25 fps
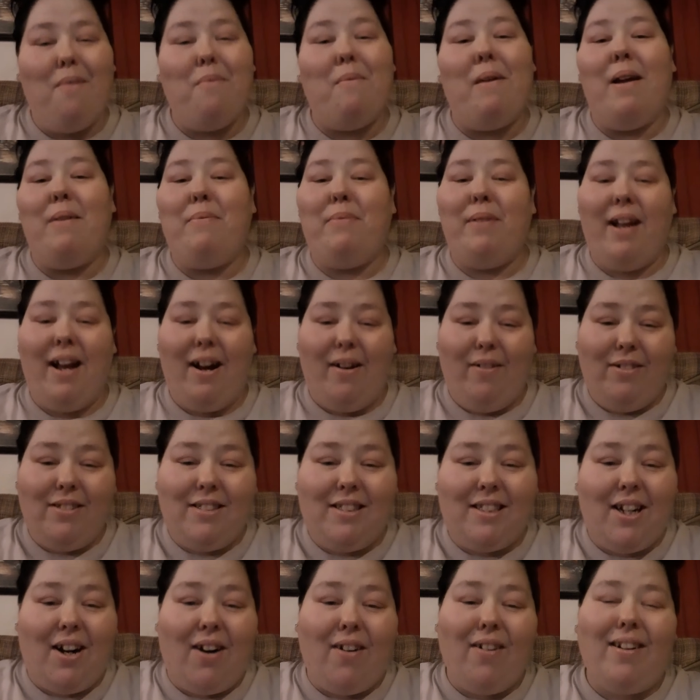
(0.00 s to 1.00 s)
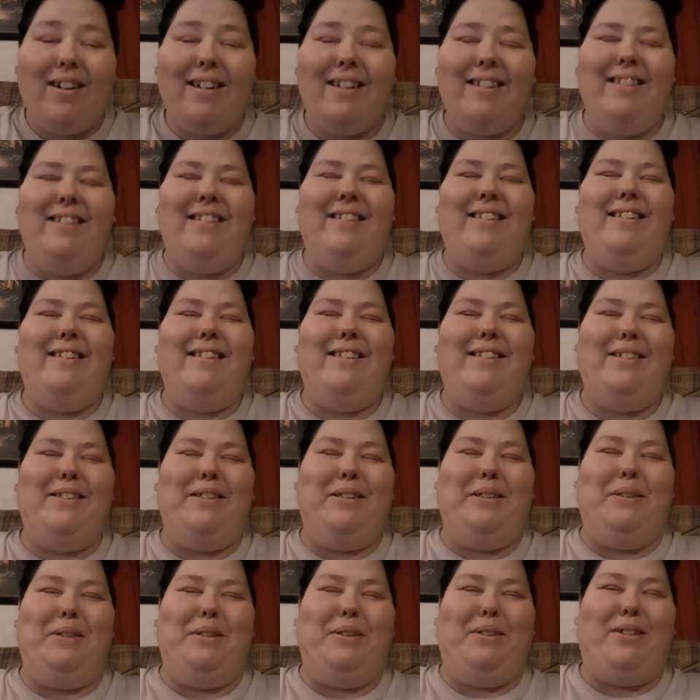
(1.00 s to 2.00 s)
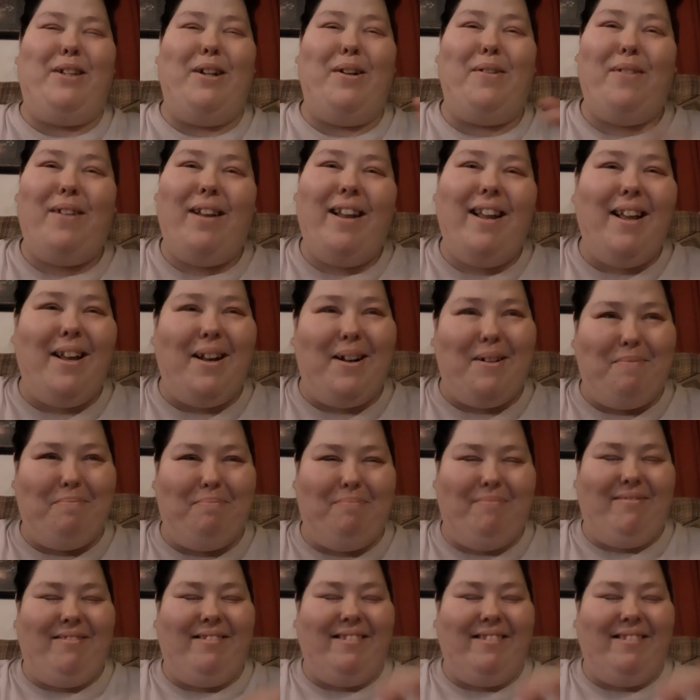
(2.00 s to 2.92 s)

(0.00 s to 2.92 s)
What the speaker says: maybe I was talking to him.